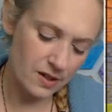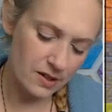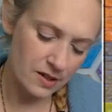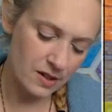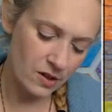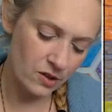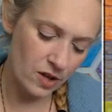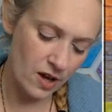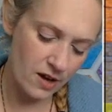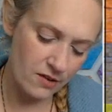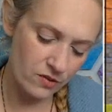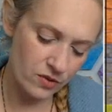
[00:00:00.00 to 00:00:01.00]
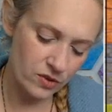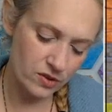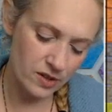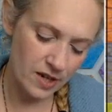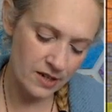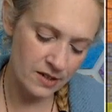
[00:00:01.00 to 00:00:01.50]
in our lives.
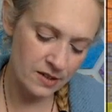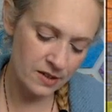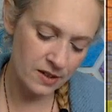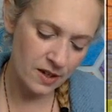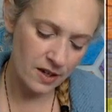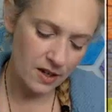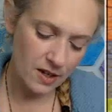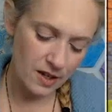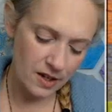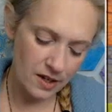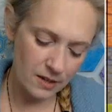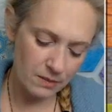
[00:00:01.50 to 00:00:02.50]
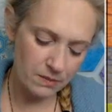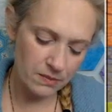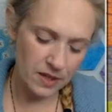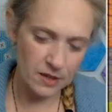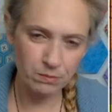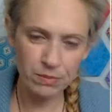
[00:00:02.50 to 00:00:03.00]
And
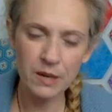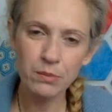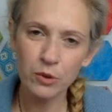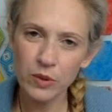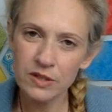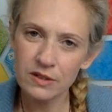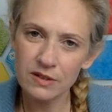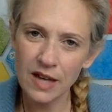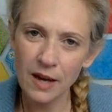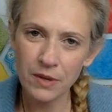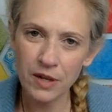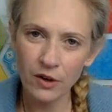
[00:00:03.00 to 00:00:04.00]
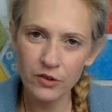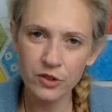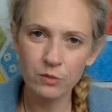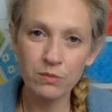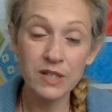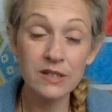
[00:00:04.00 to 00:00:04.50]
as people, we do that, but also
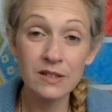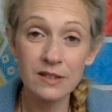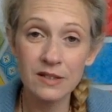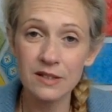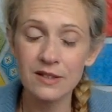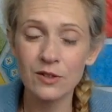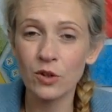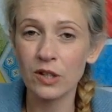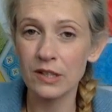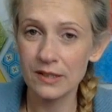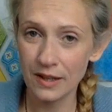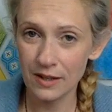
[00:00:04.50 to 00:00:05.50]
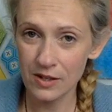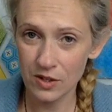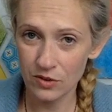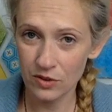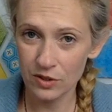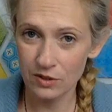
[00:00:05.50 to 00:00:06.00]
businesses and
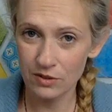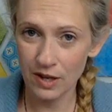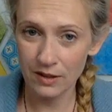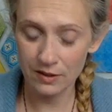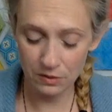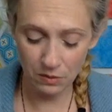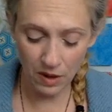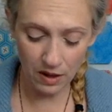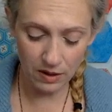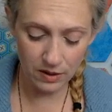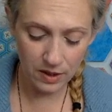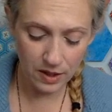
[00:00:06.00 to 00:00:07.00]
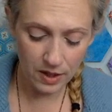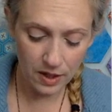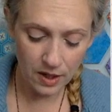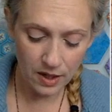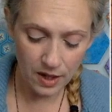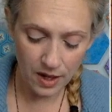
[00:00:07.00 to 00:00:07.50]
organizations do that as well.
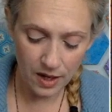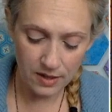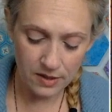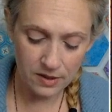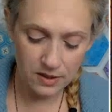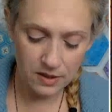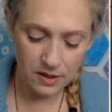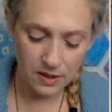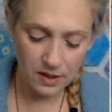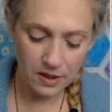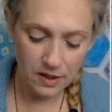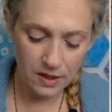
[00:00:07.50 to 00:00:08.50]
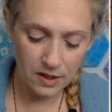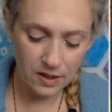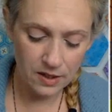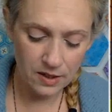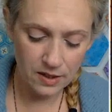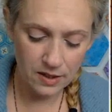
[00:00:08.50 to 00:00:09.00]
And
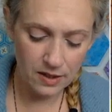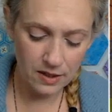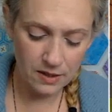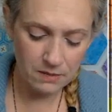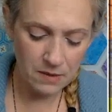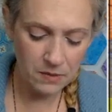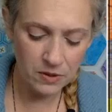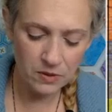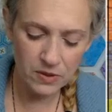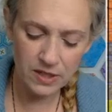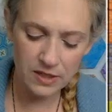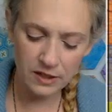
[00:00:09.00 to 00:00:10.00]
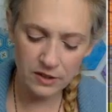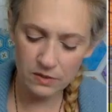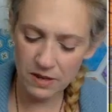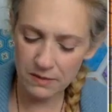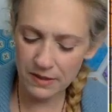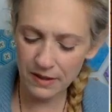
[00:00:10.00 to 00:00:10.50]
I remember, who was I talking to? It might
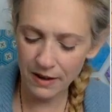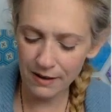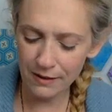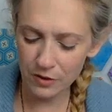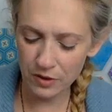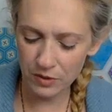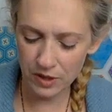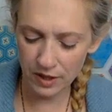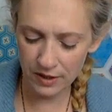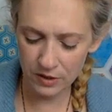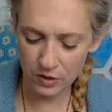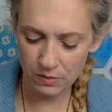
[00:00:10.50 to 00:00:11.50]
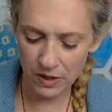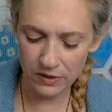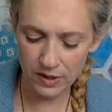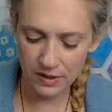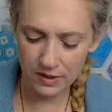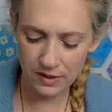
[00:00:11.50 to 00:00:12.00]
have been Carlos I was talking to about
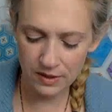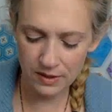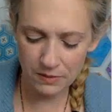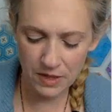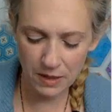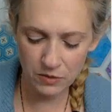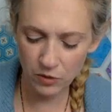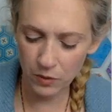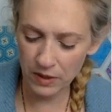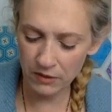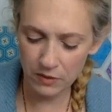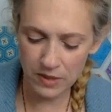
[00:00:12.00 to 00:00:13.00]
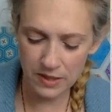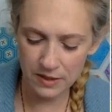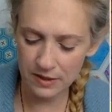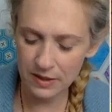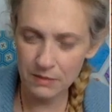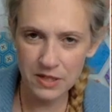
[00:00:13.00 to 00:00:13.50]
this, that sometimes for whatever reason, it
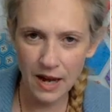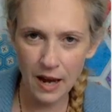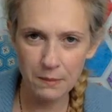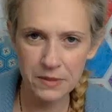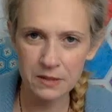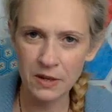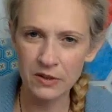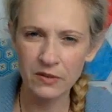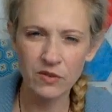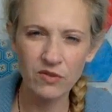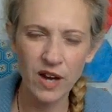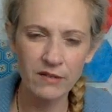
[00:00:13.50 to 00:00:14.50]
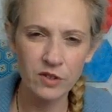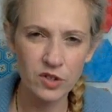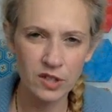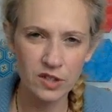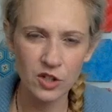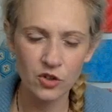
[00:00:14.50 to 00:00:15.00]
seems to happen around every 5 or
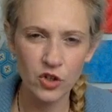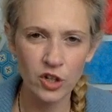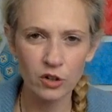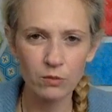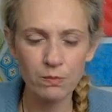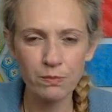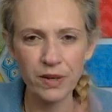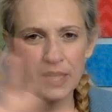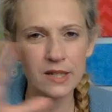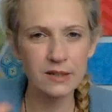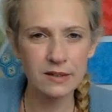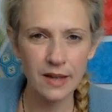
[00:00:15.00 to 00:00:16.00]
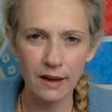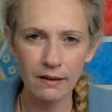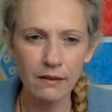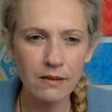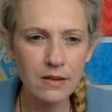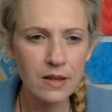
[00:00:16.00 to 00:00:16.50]
6 years on a big
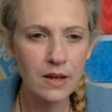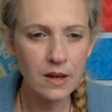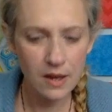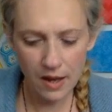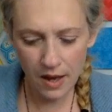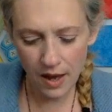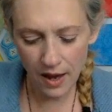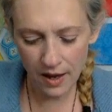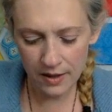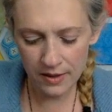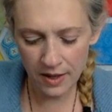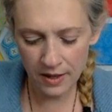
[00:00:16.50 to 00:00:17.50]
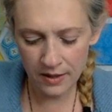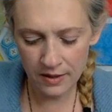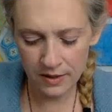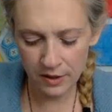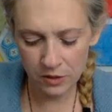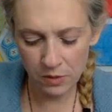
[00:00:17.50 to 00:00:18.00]
scale. And then
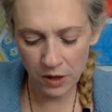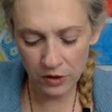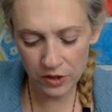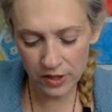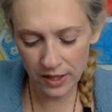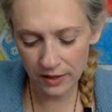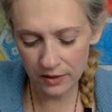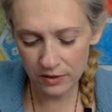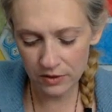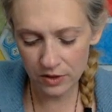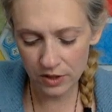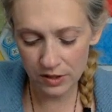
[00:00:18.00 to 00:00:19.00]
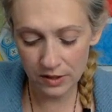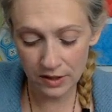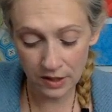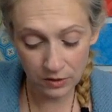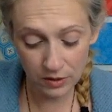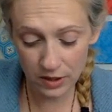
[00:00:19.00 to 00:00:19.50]
on a smaller scale, just
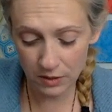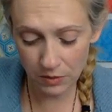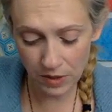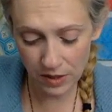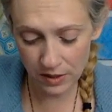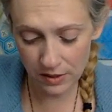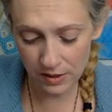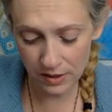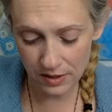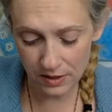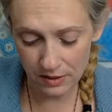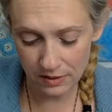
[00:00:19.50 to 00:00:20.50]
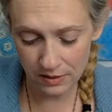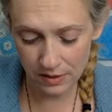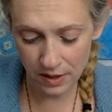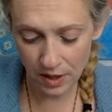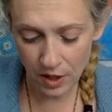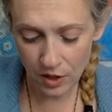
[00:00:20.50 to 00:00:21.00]
literally with the seasons.
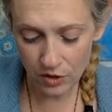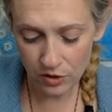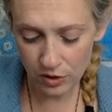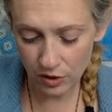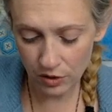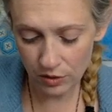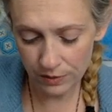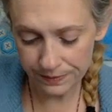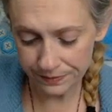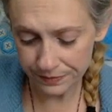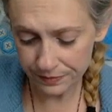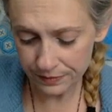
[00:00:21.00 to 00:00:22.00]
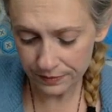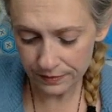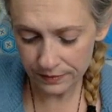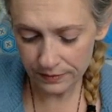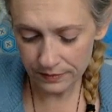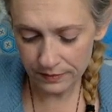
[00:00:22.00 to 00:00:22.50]
So,
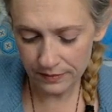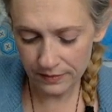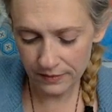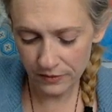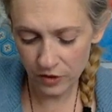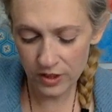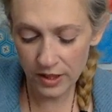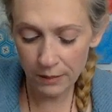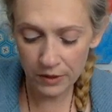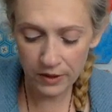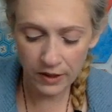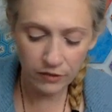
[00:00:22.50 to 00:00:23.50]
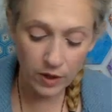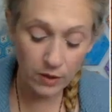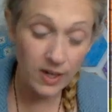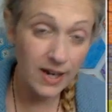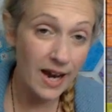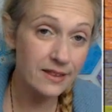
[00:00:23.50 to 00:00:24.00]
for example, if we
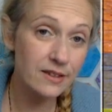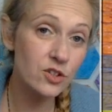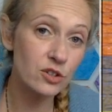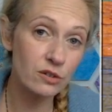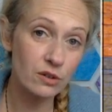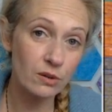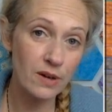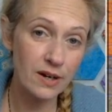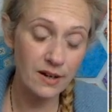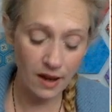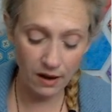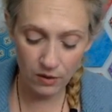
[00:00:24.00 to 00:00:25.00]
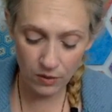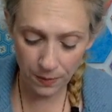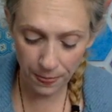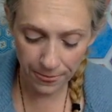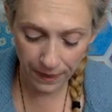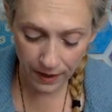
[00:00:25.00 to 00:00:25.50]
were at the studio right now,
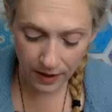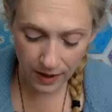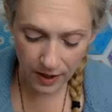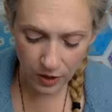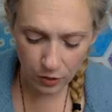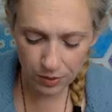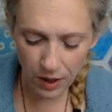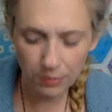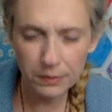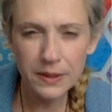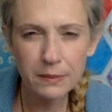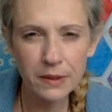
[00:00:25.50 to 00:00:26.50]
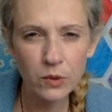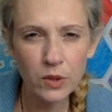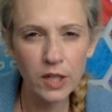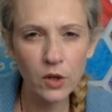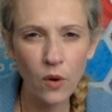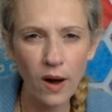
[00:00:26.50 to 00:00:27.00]
it would probably be really
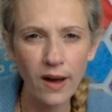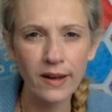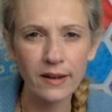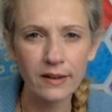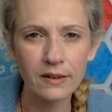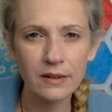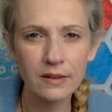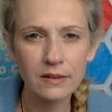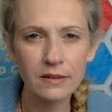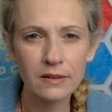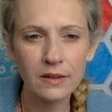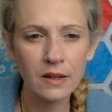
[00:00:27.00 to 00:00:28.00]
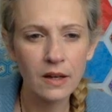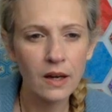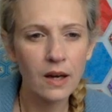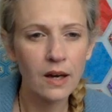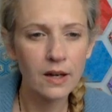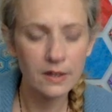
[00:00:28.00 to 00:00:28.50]
quiet.
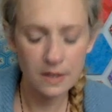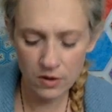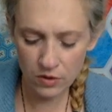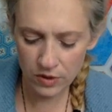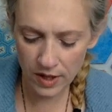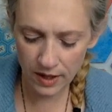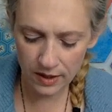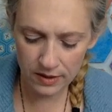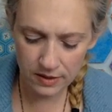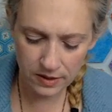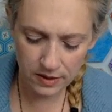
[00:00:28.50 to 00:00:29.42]
I know that